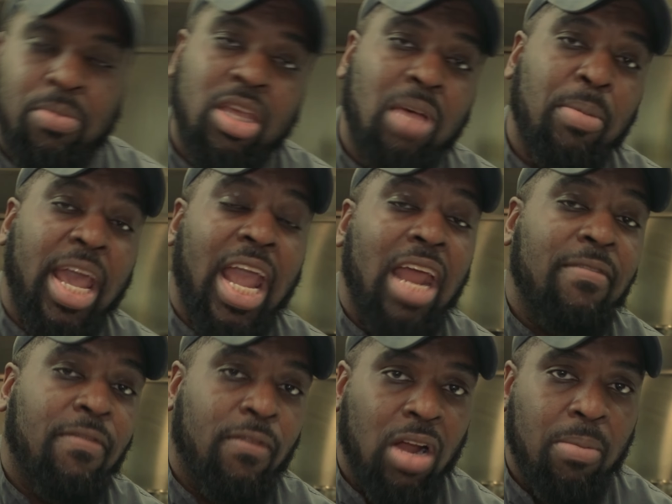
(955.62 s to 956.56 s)
them and
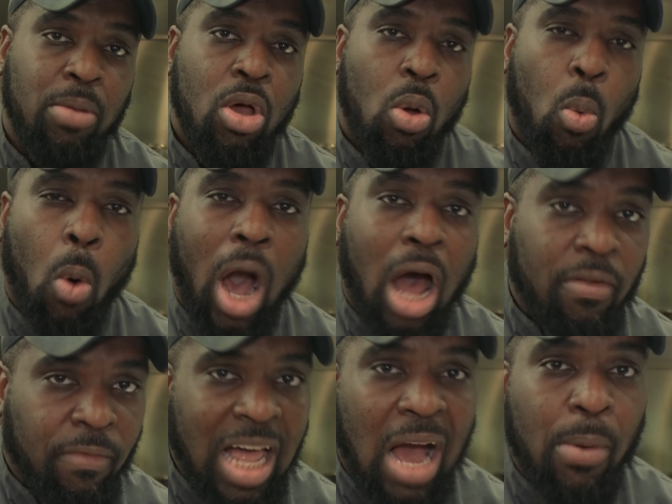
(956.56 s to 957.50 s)
from
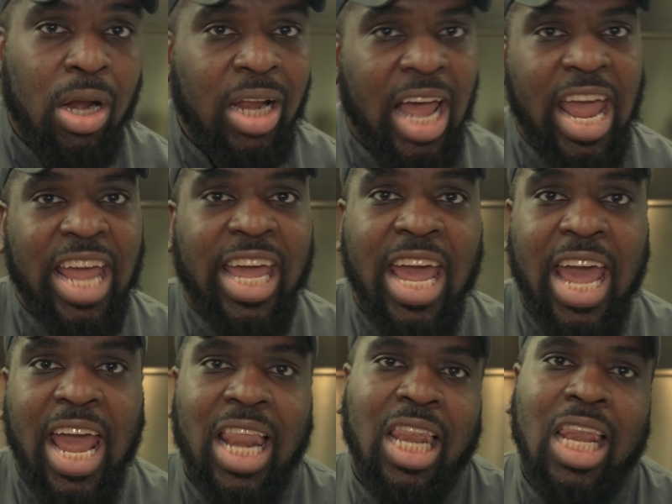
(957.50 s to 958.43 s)
Wildflower,
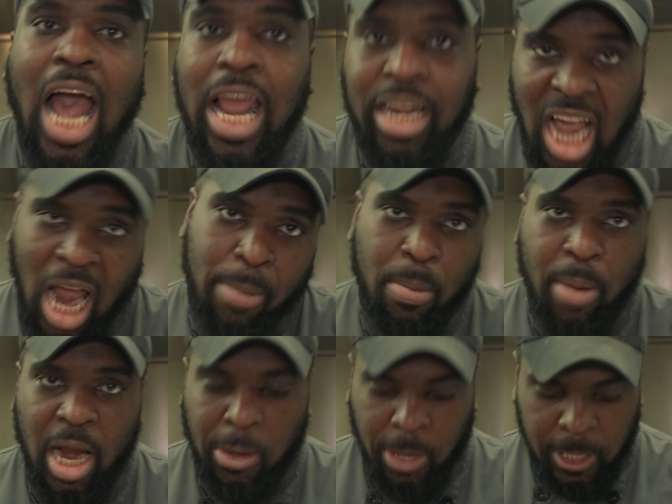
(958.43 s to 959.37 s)
AKA Leidenheimer
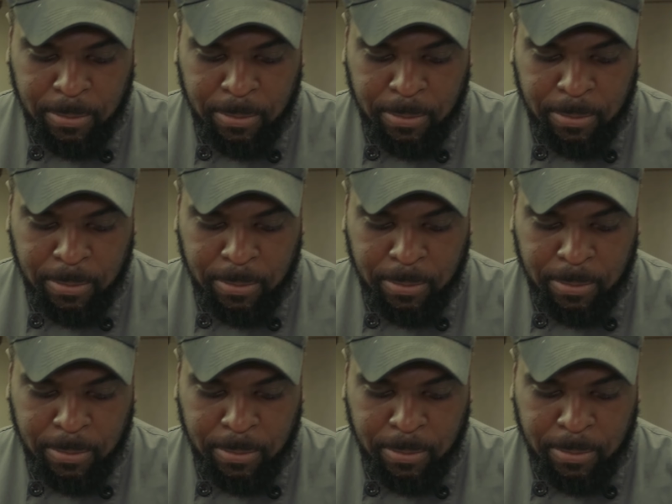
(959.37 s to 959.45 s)
Bakery.